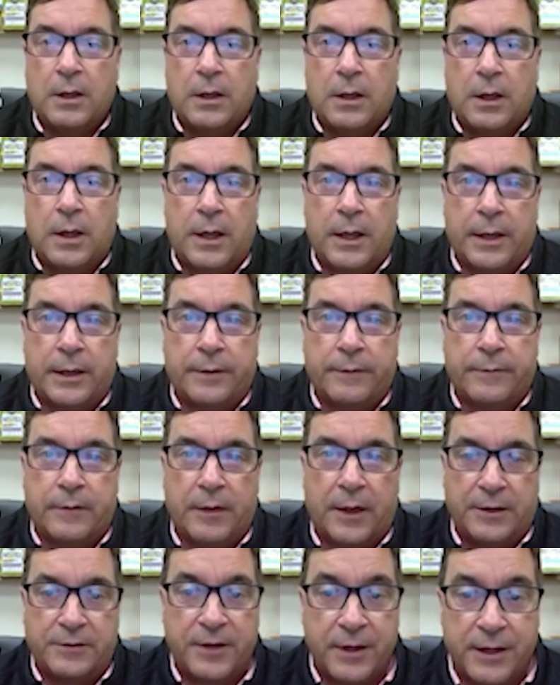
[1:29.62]
And
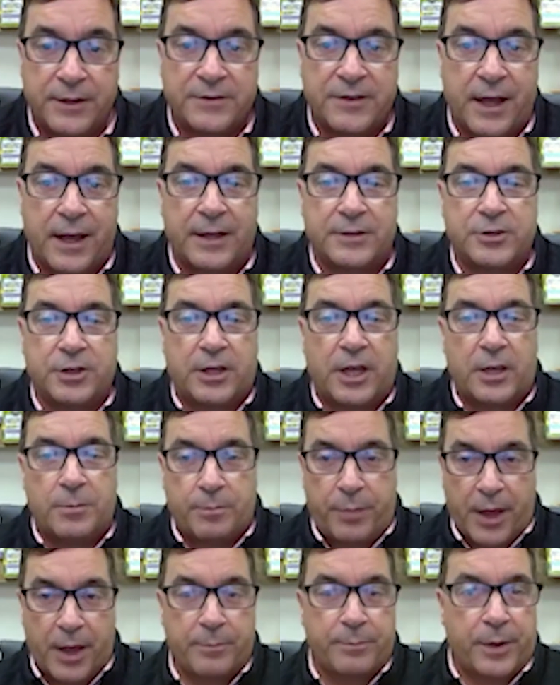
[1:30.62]
they did it to
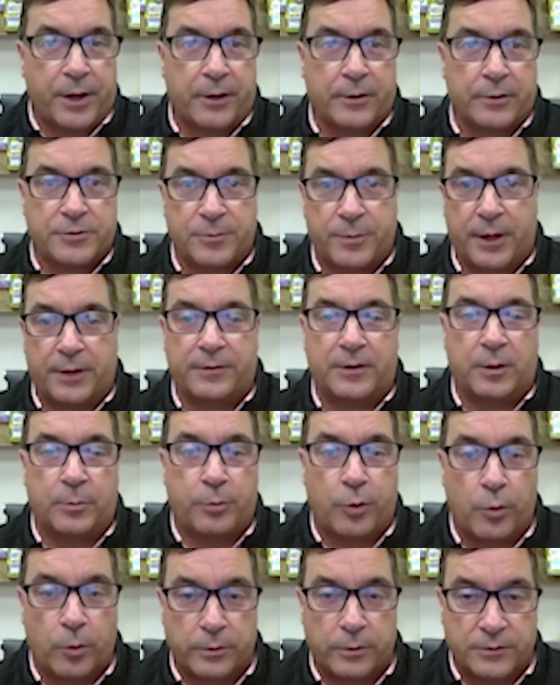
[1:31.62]
educate pet parents about the
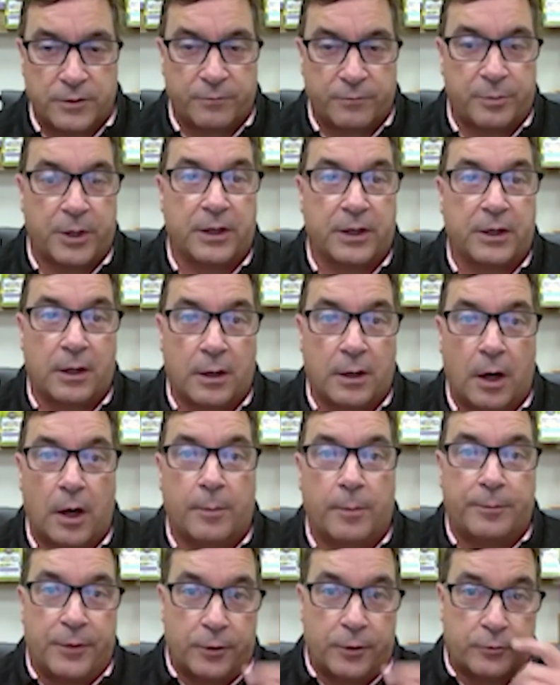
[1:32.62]
importance of picking
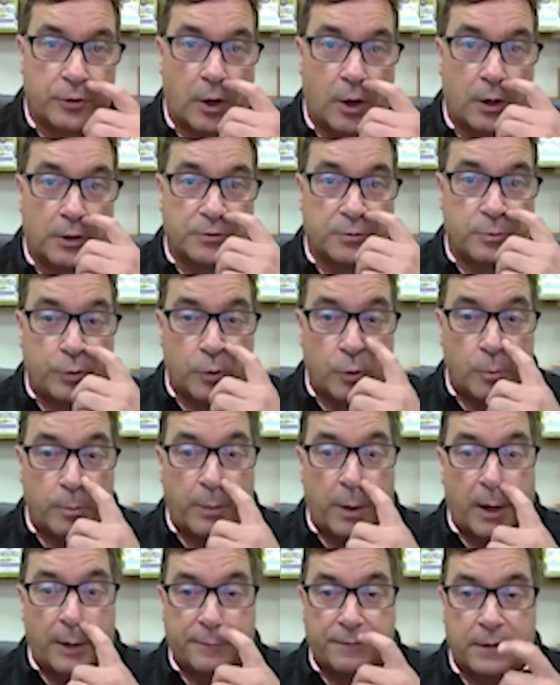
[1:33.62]
up their dog's
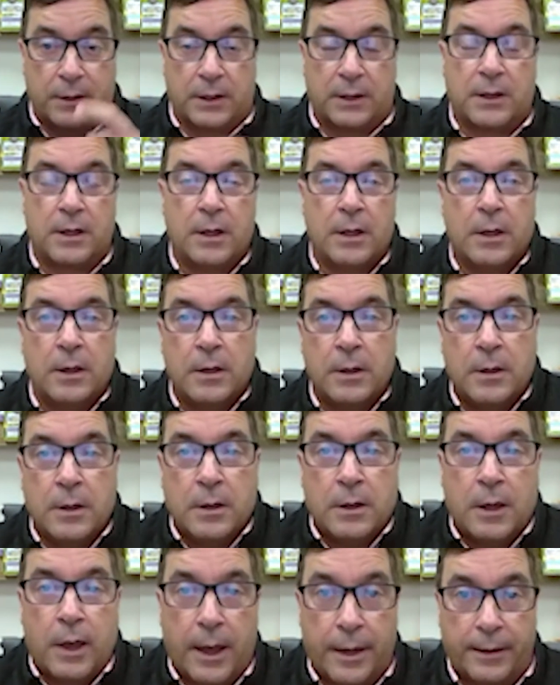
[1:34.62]
poop. I think,
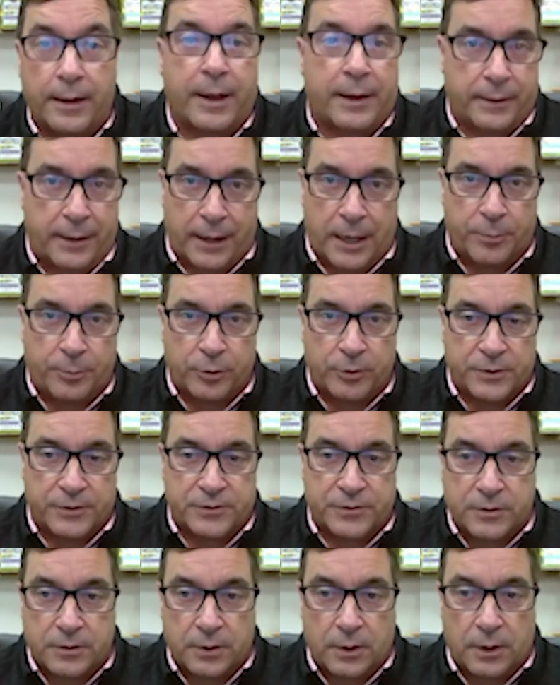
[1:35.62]
and April
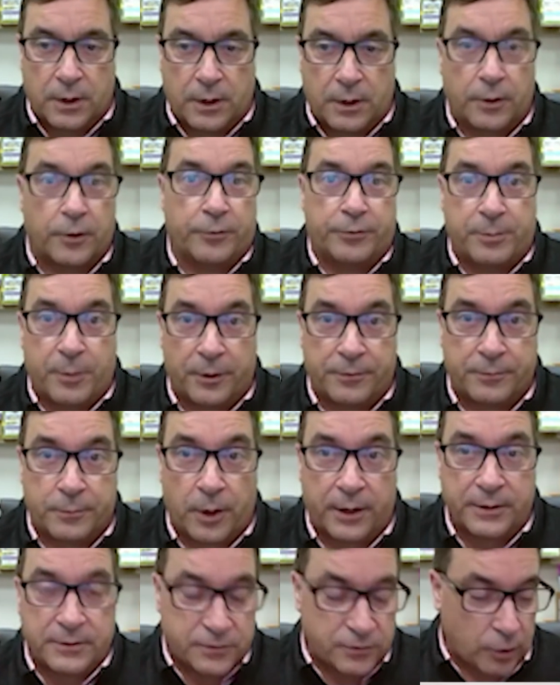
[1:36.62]
is Earth Month,
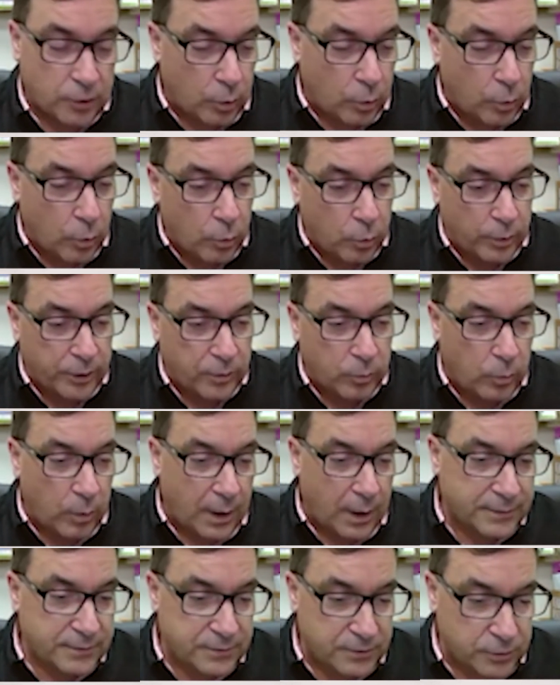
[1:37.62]
right? So we
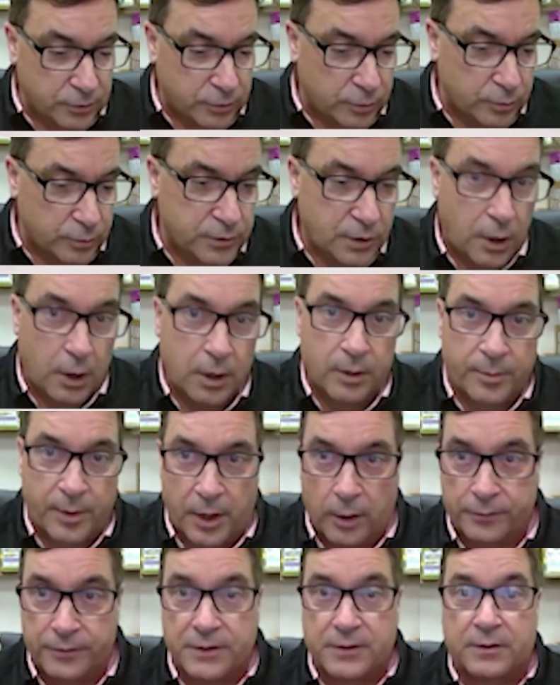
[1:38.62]
want to talk
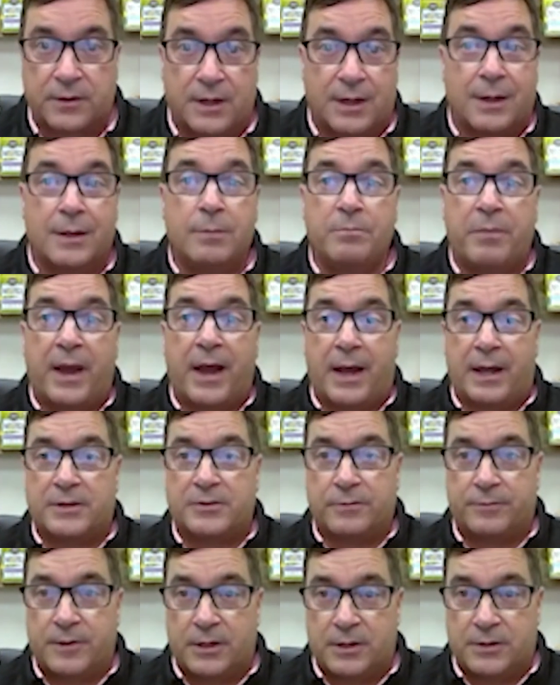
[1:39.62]
about the
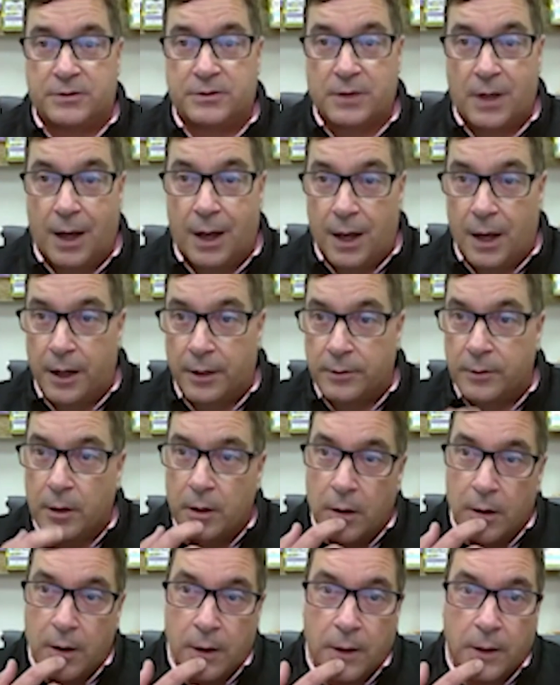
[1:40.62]
impacts of this
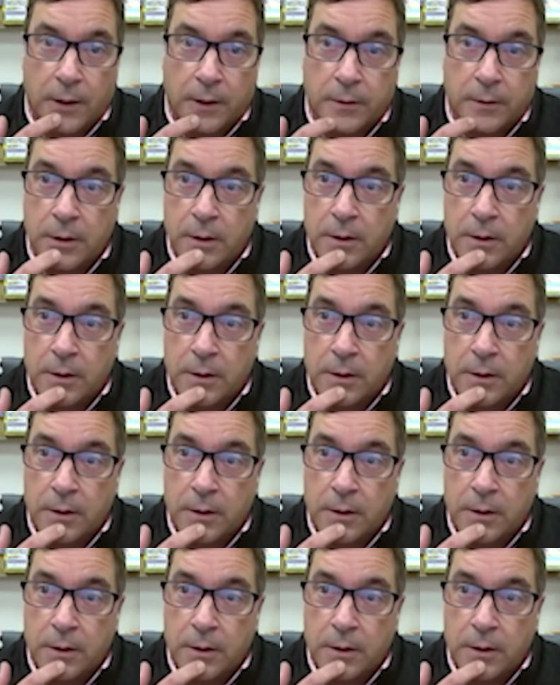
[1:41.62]
on our